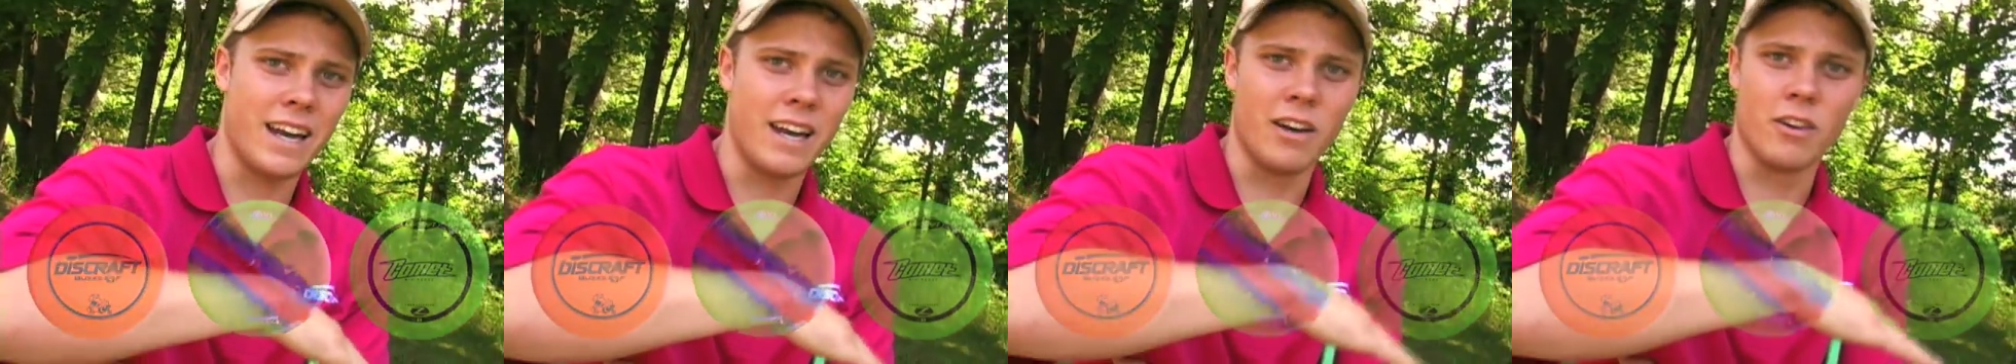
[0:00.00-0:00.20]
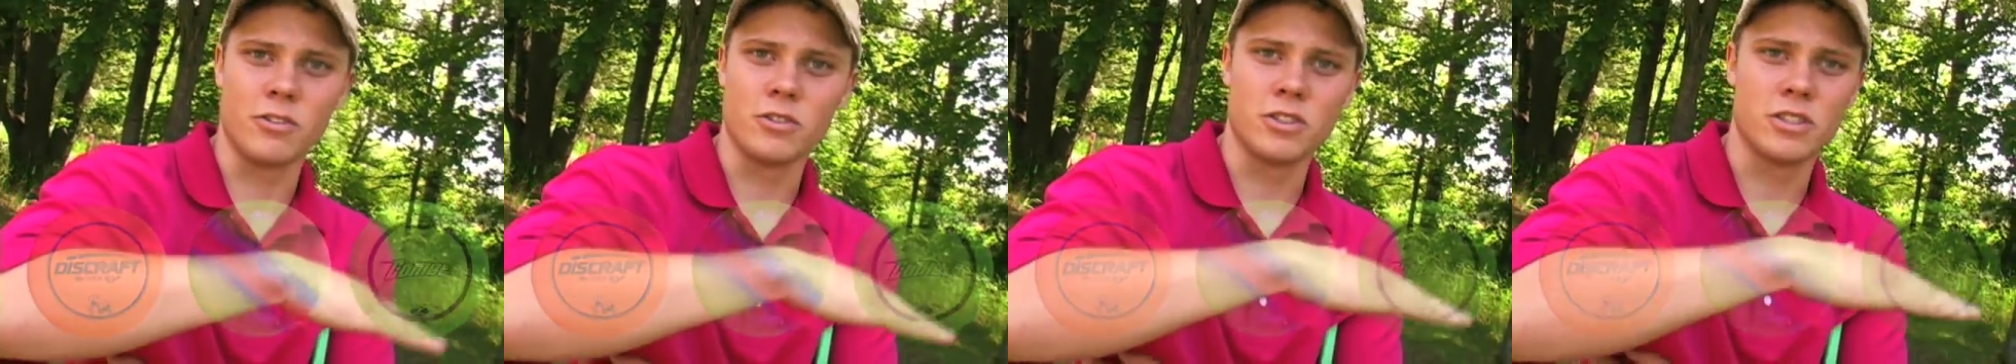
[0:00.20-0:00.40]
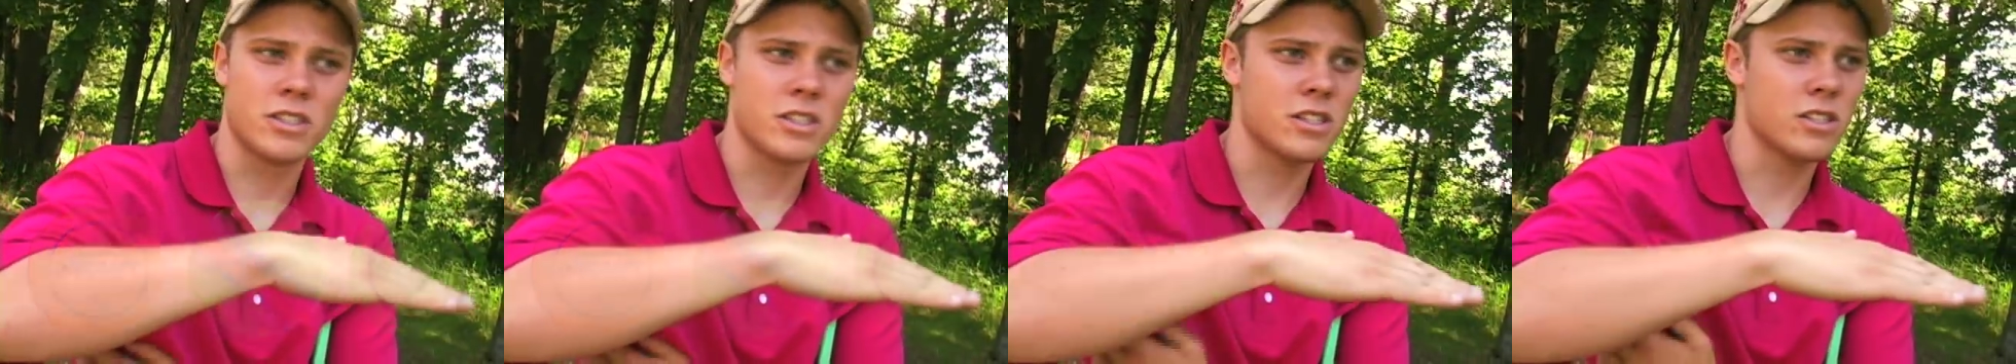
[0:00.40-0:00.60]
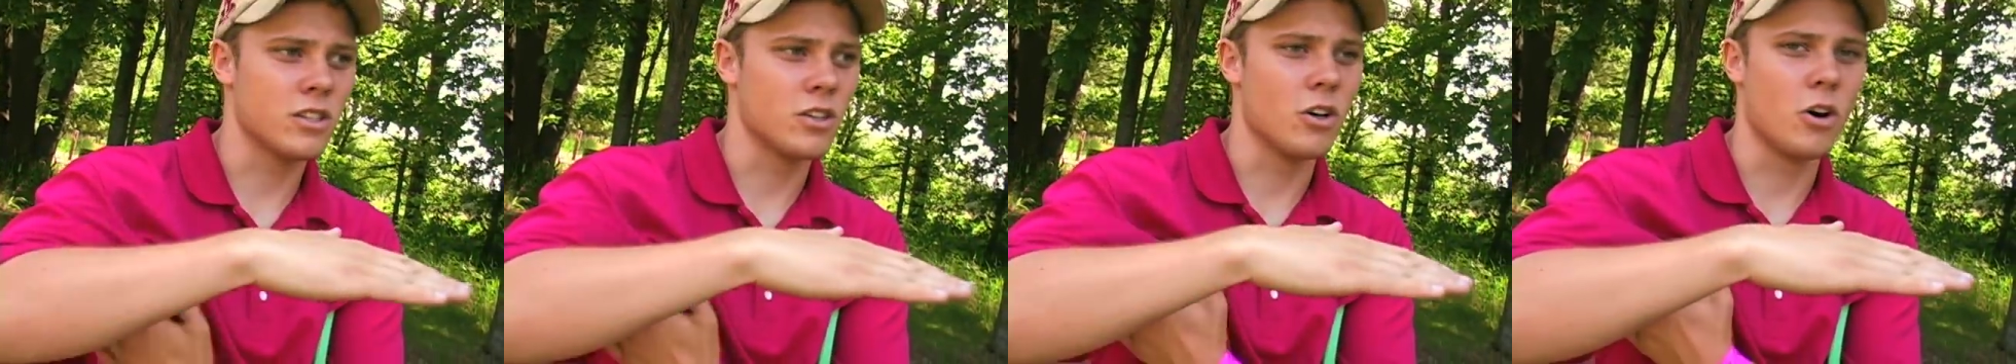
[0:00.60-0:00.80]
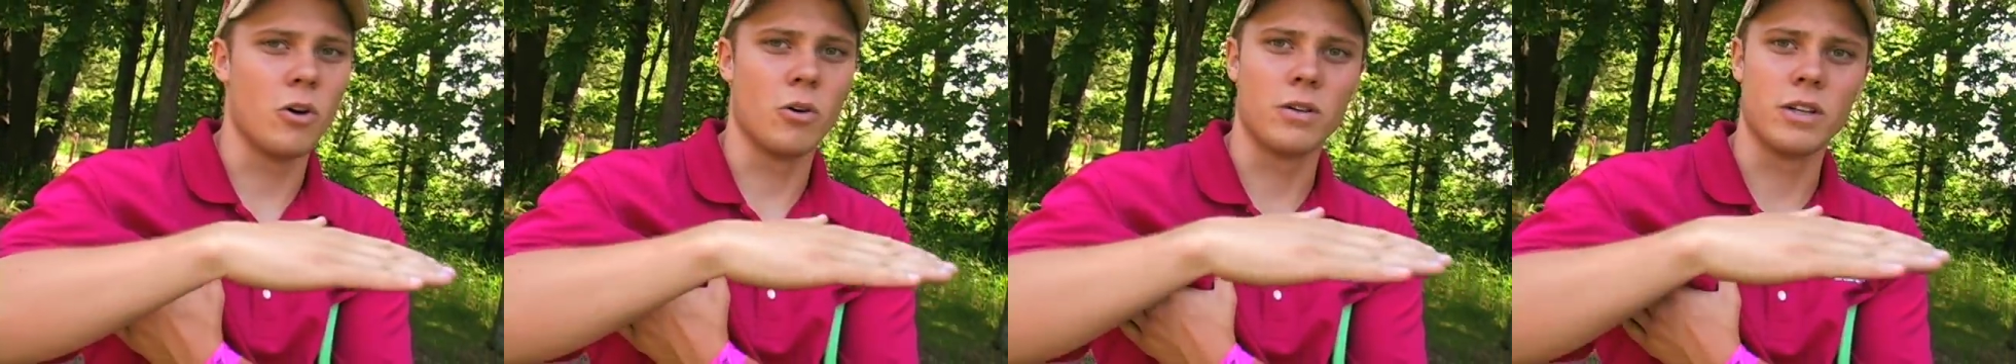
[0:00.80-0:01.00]
and it'll just
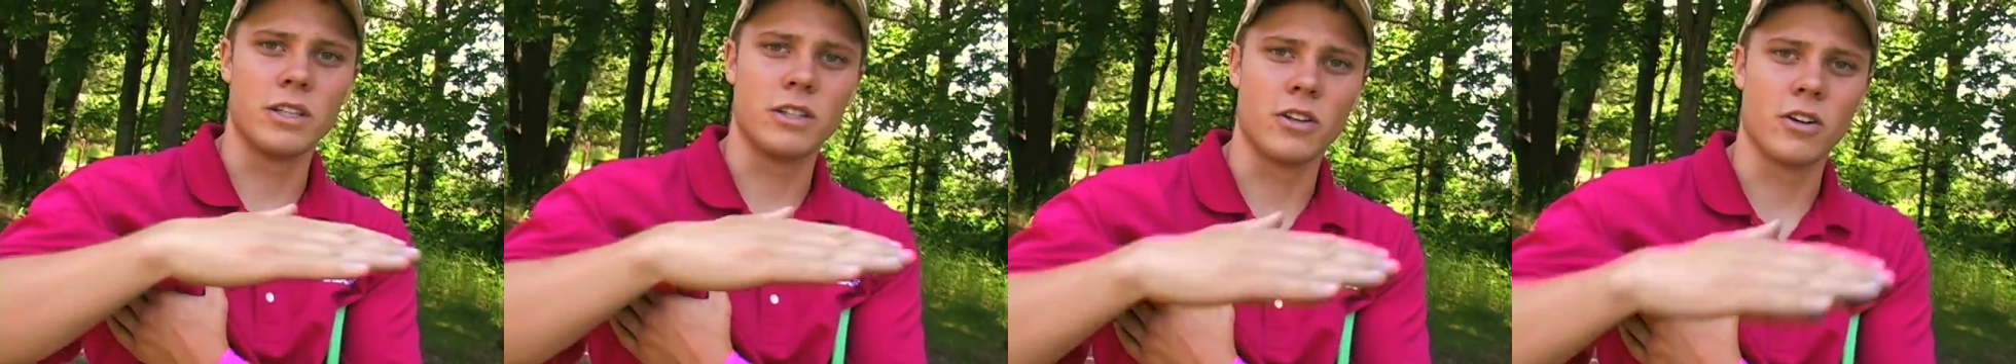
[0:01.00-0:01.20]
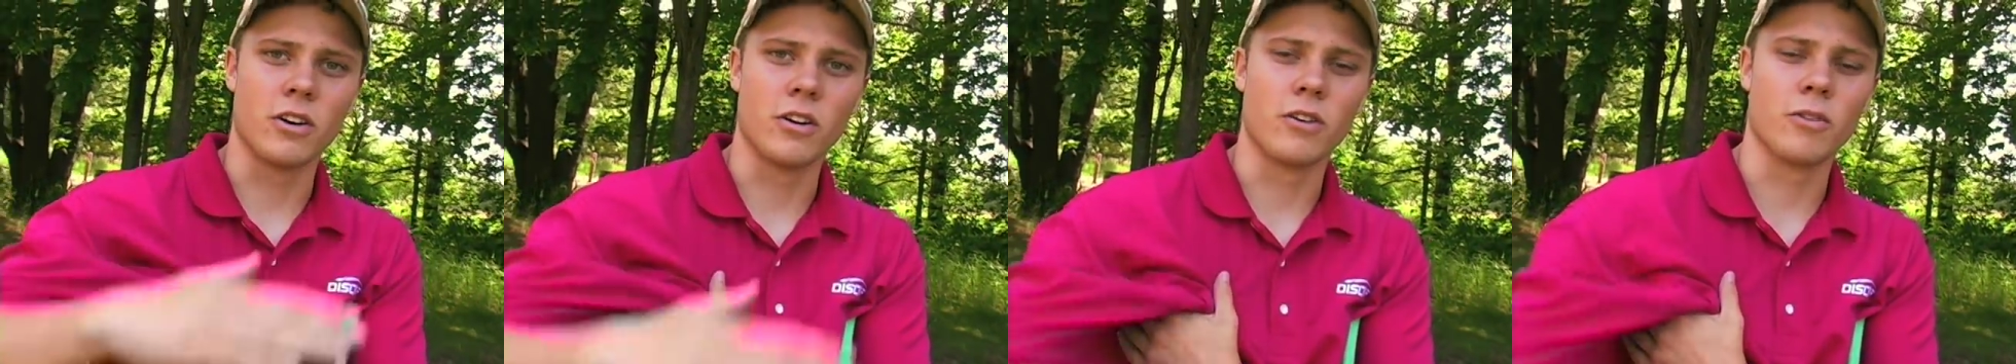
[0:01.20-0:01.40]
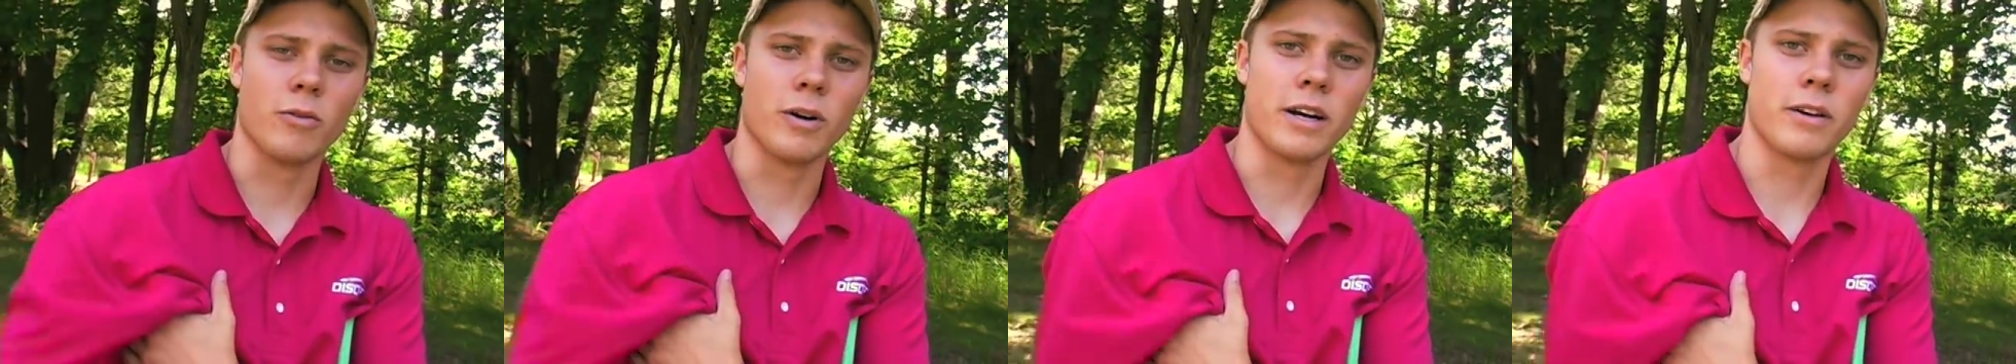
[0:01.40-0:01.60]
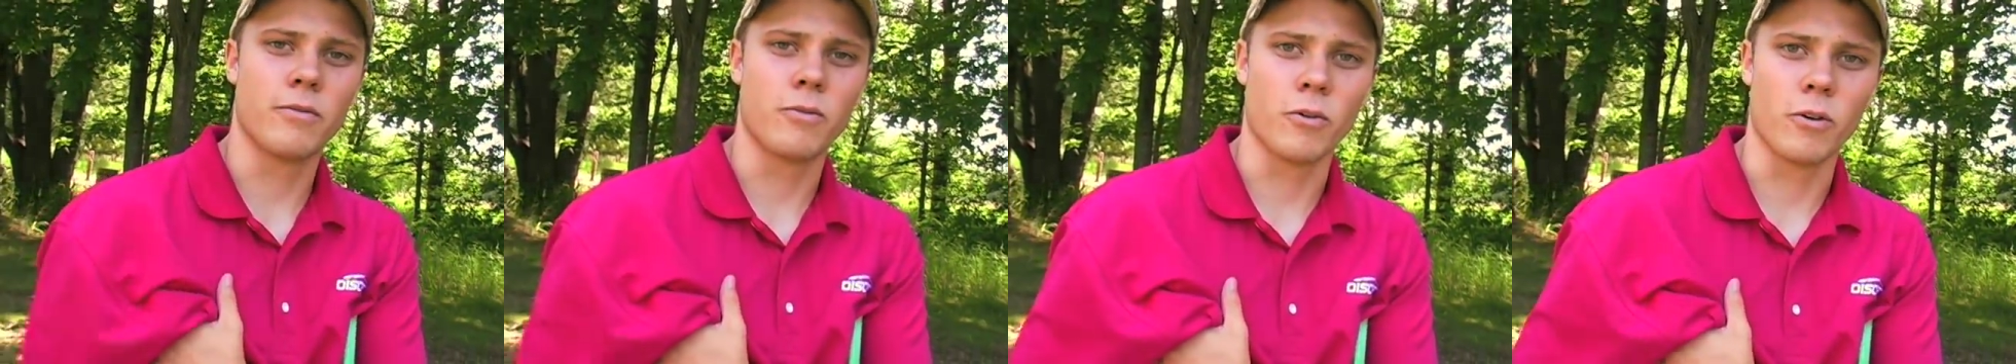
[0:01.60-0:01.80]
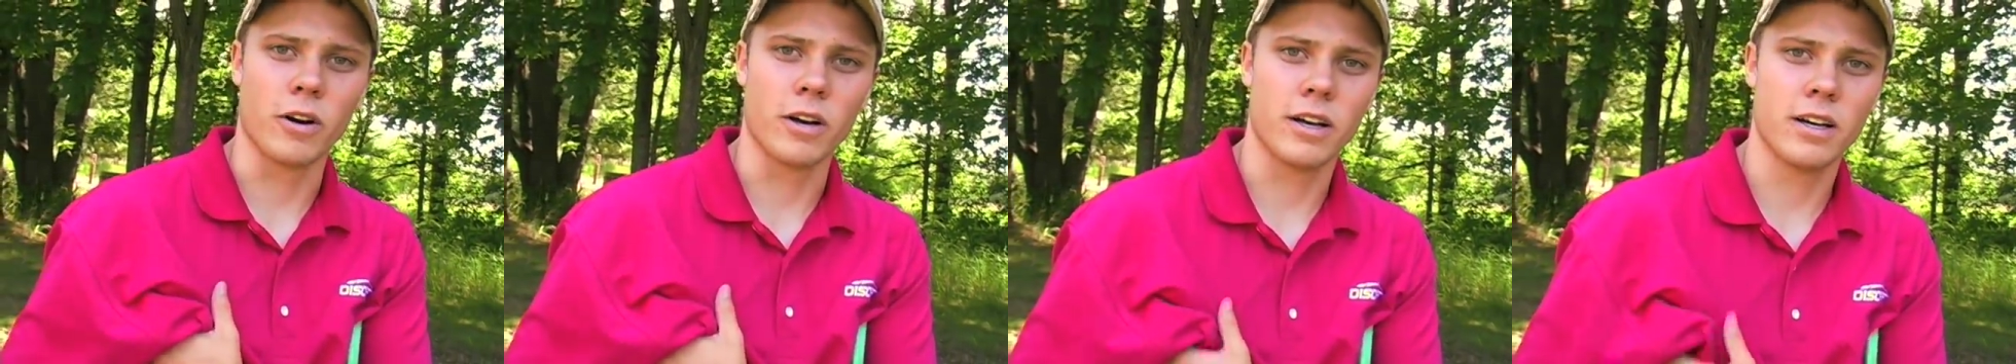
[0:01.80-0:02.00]
slowly turn right
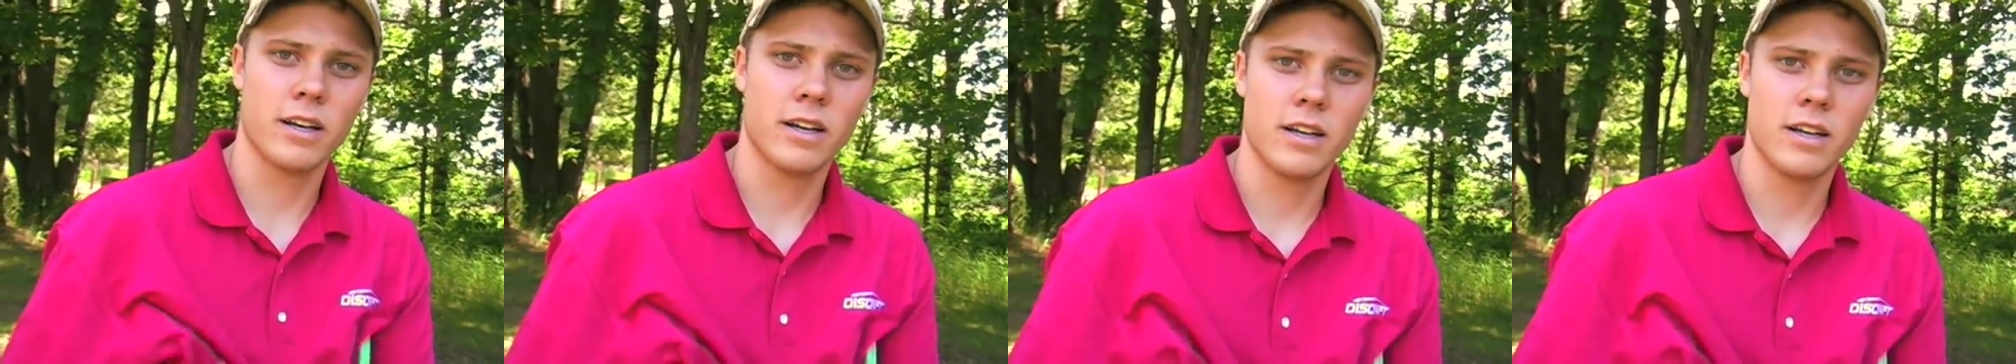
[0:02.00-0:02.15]
for you.